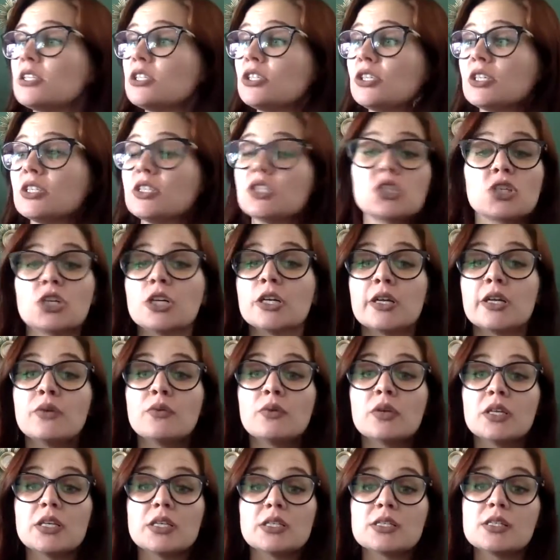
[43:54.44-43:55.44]
or it's turning
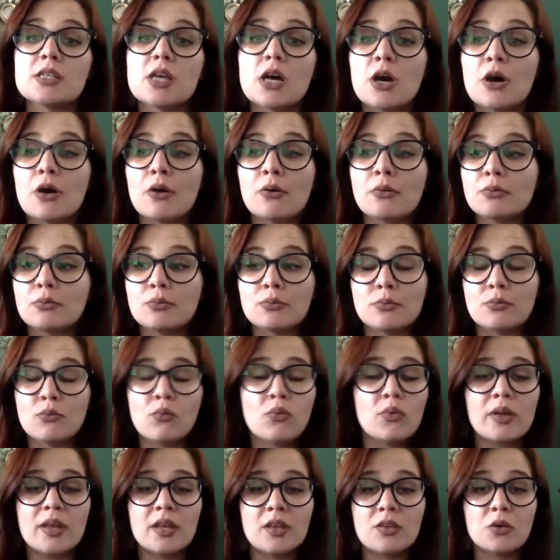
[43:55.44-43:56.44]
really slow.
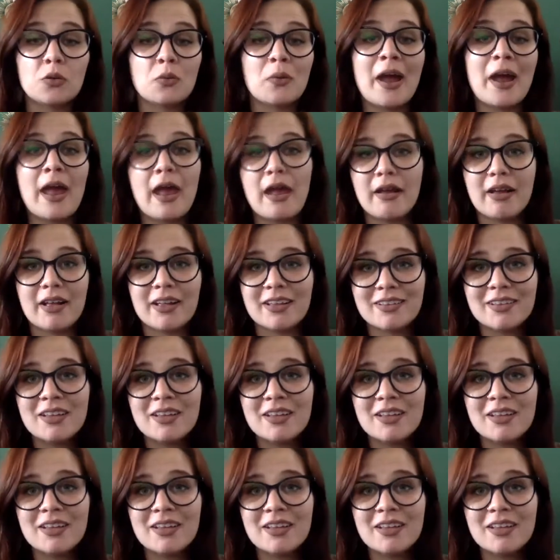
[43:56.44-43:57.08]
Either way,